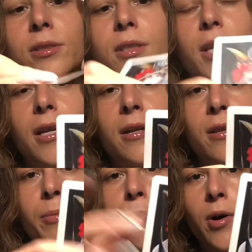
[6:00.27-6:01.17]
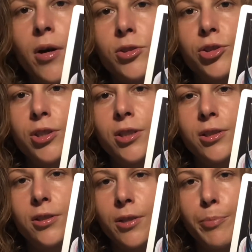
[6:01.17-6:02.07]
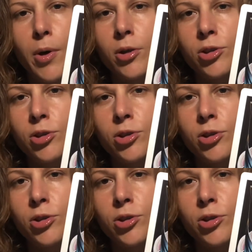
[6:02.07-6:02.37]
get out of the box. She needs the box is